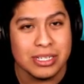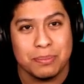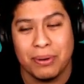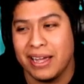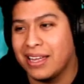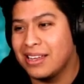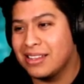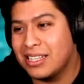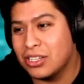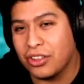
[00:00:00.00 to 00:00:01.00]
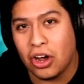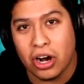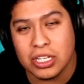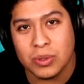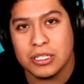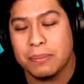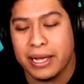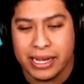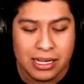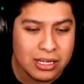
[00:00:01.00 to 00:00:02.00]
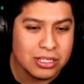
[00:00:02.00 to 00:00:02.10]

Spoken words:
But these are the hardest ones to play.